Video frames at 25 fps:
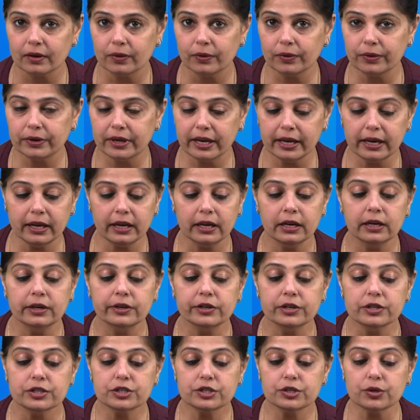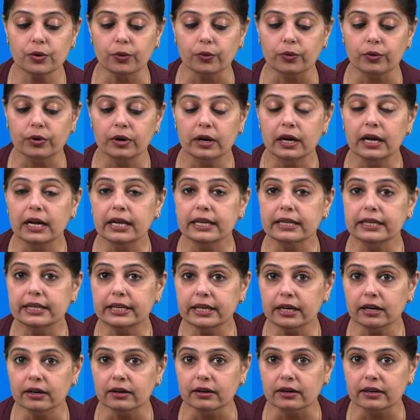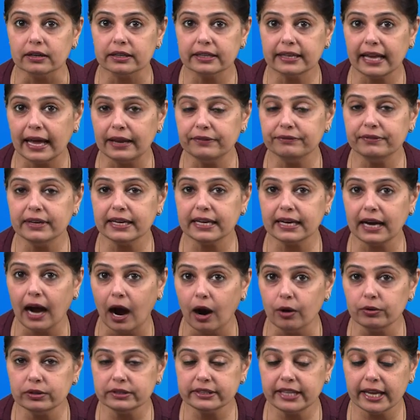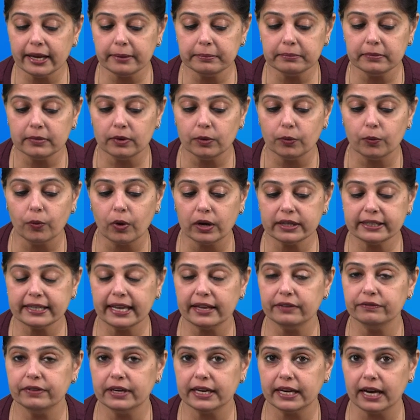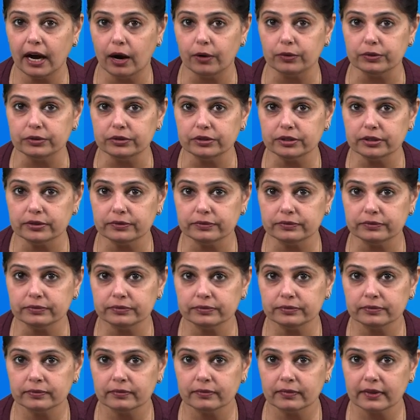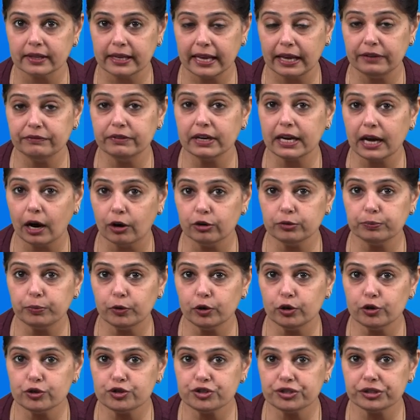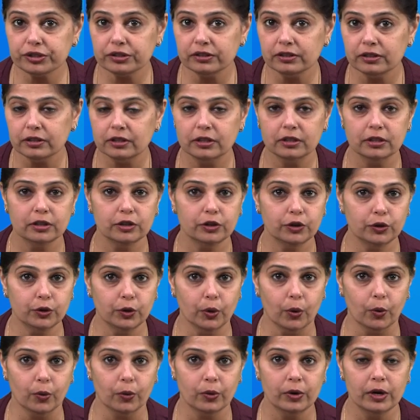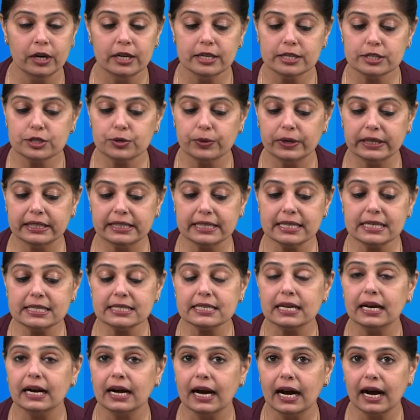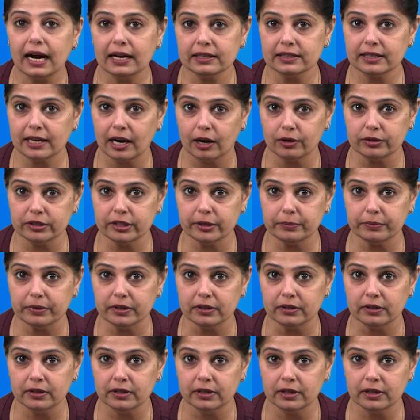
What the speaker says: Okay. So, here, can we count them? What can we count? Can we count pollution? No. So, it is uncountable.